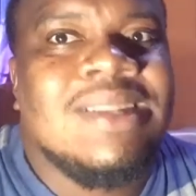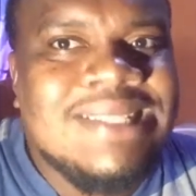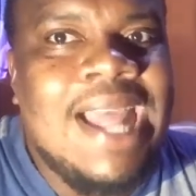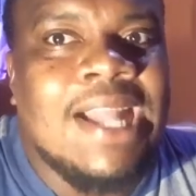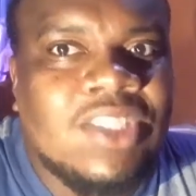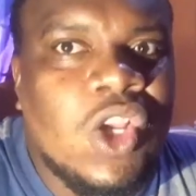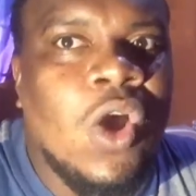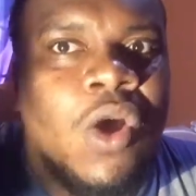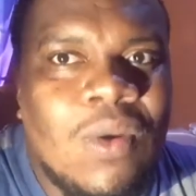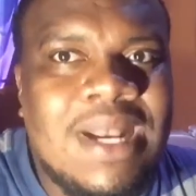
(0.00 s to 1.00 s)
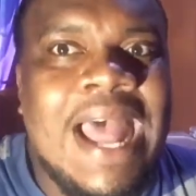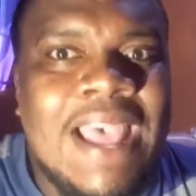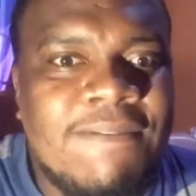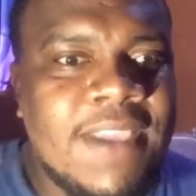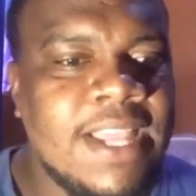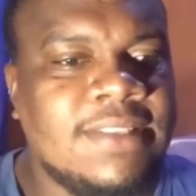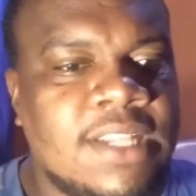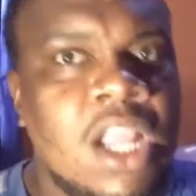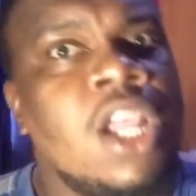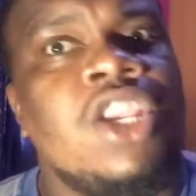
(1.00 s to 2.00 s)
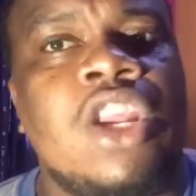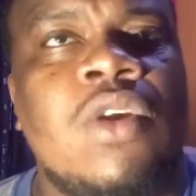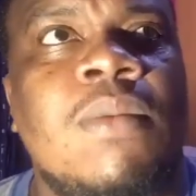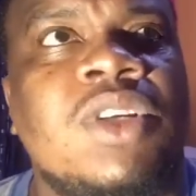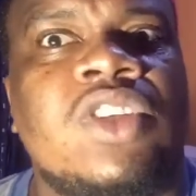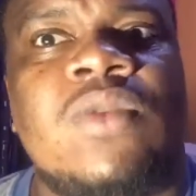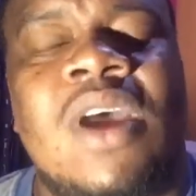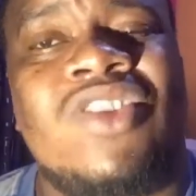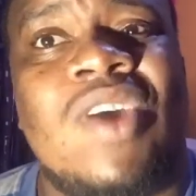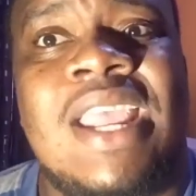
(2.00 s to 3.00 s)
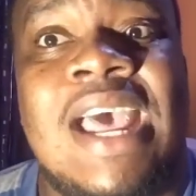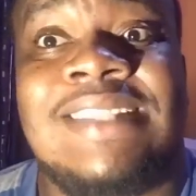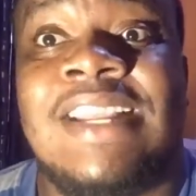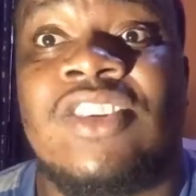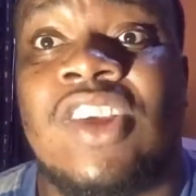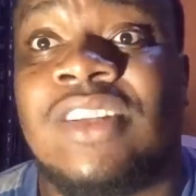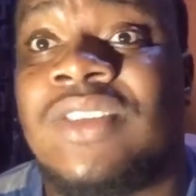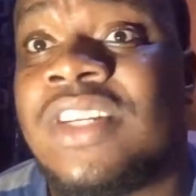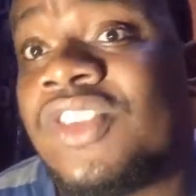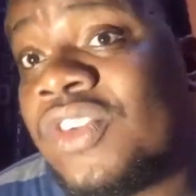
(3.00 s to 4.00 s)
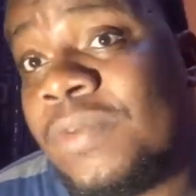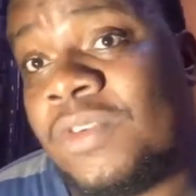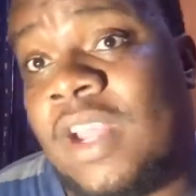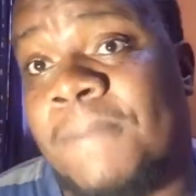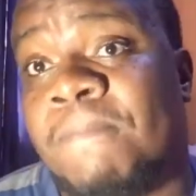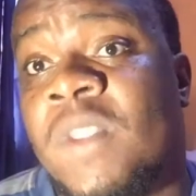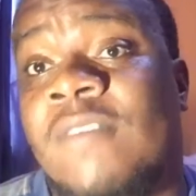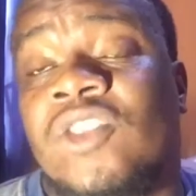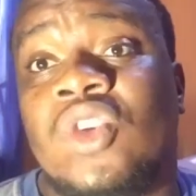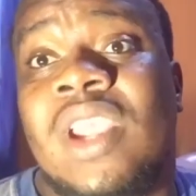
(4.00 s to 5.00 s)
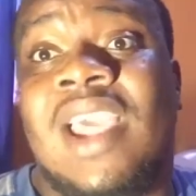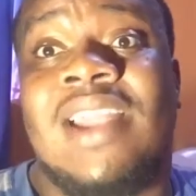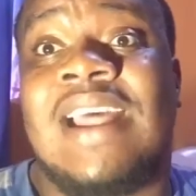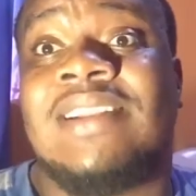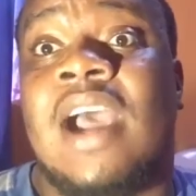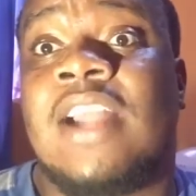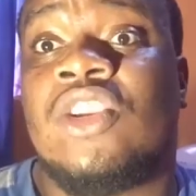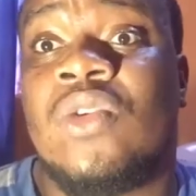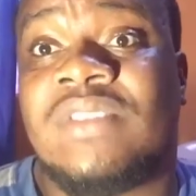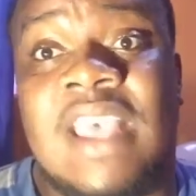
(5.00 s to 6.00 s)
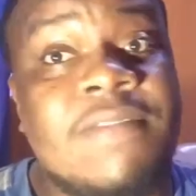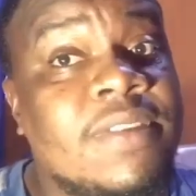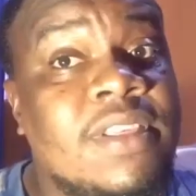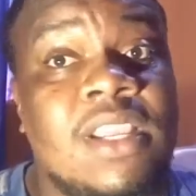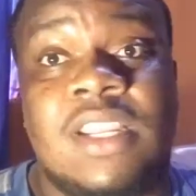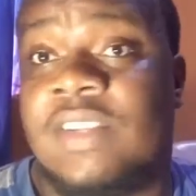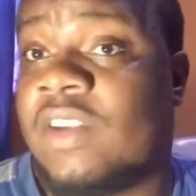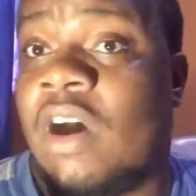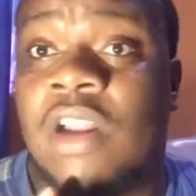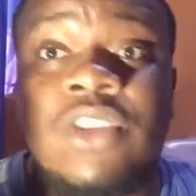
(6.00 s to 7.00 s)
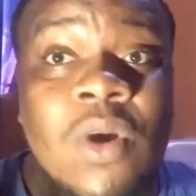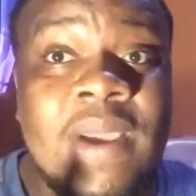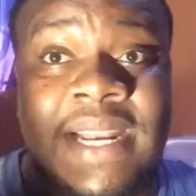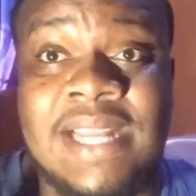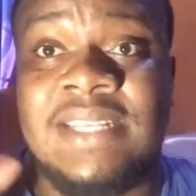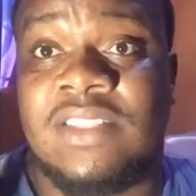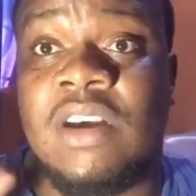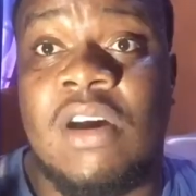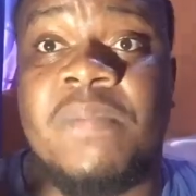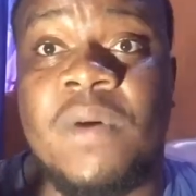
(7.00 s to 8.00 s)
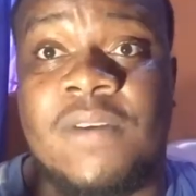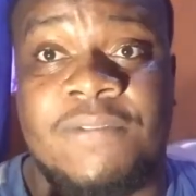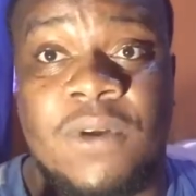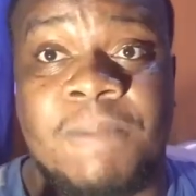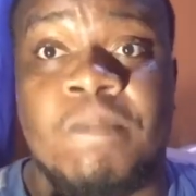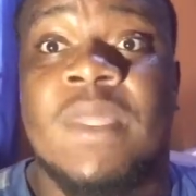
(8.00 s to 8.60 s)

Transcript: That's how life is. You know, I just want to draw your attention to the scripture for show you that God knows everything. He's all knowing and he's all powerful,